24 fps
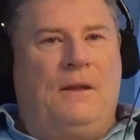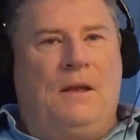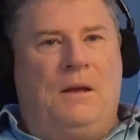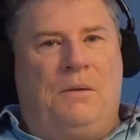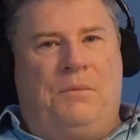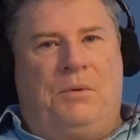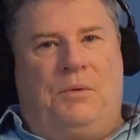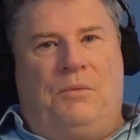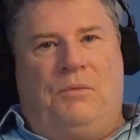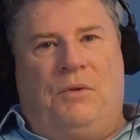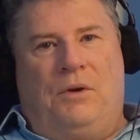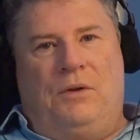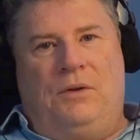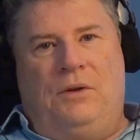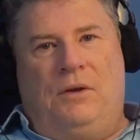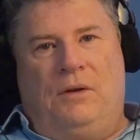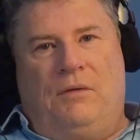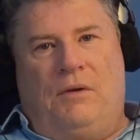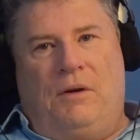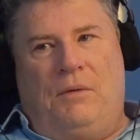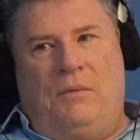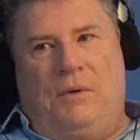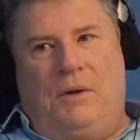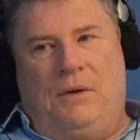But 1
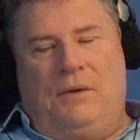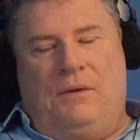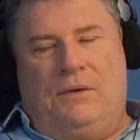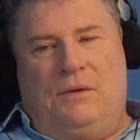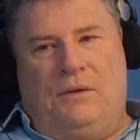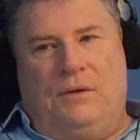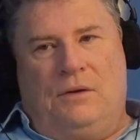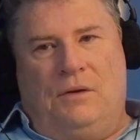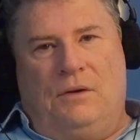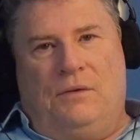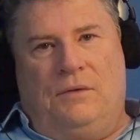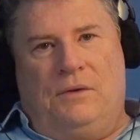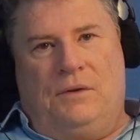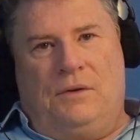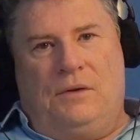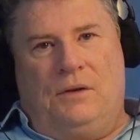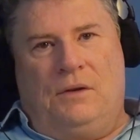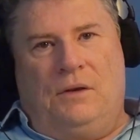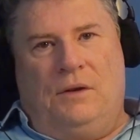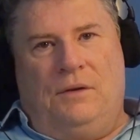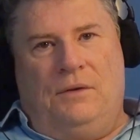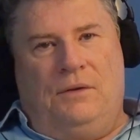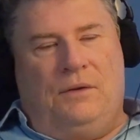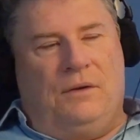year I went over to
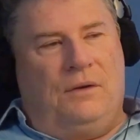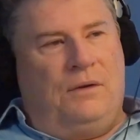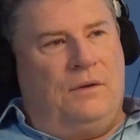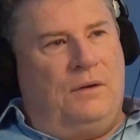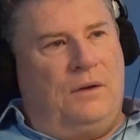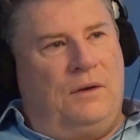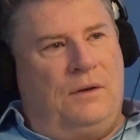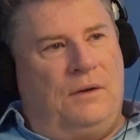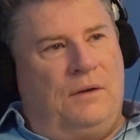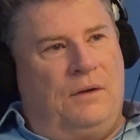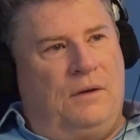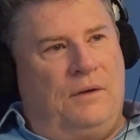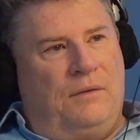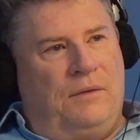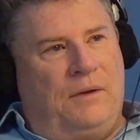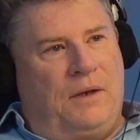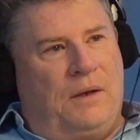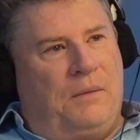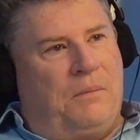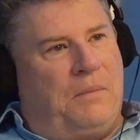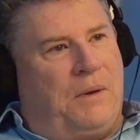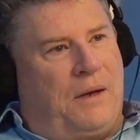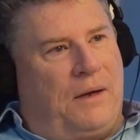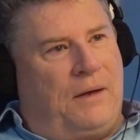London, I never
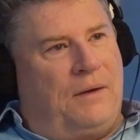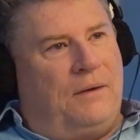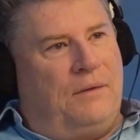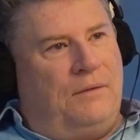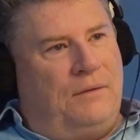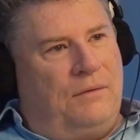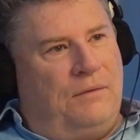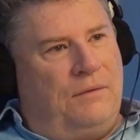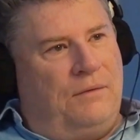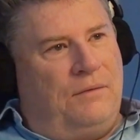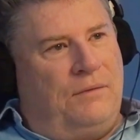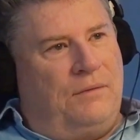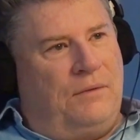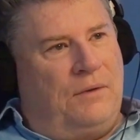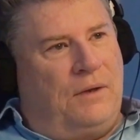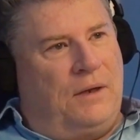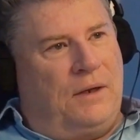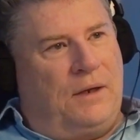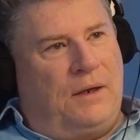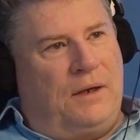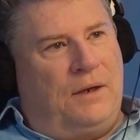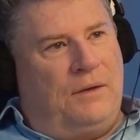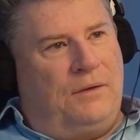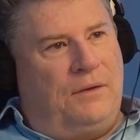came back for
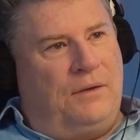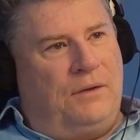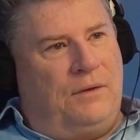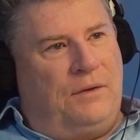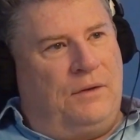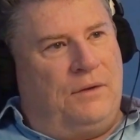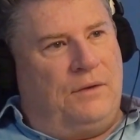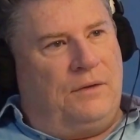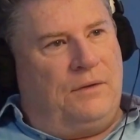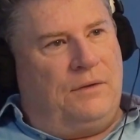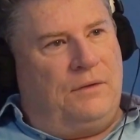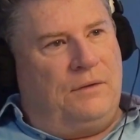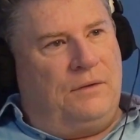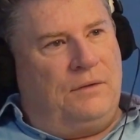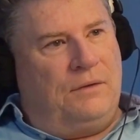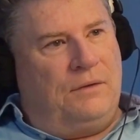like 18 years,